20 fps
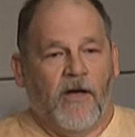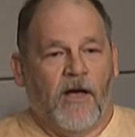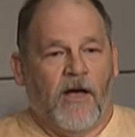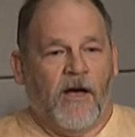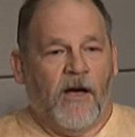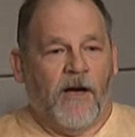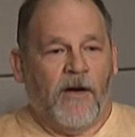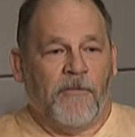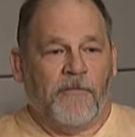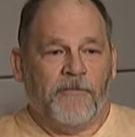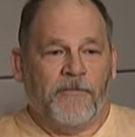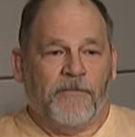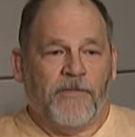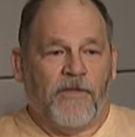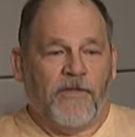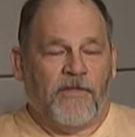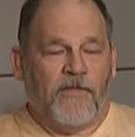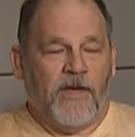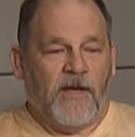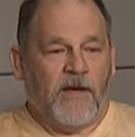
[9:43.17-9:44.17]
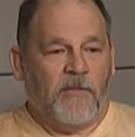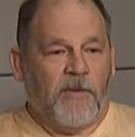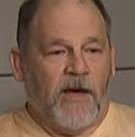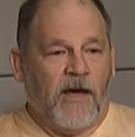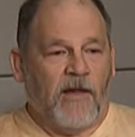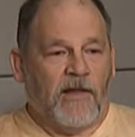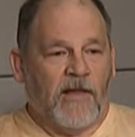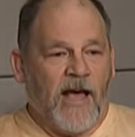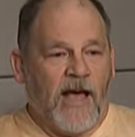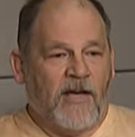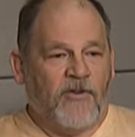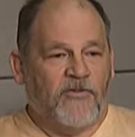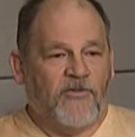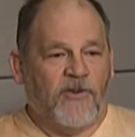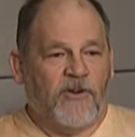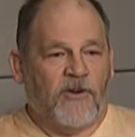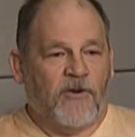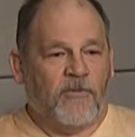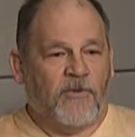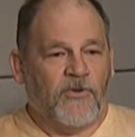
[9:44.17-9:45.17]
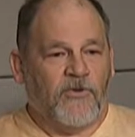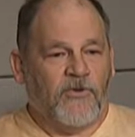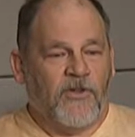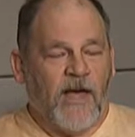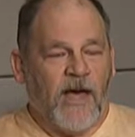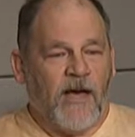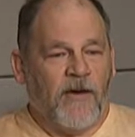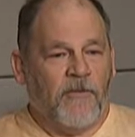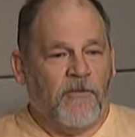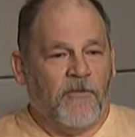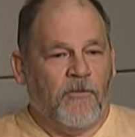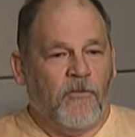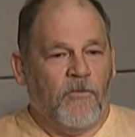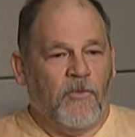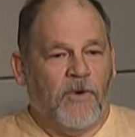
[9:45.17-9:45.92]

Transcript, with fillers: Uh, the thing about last year was that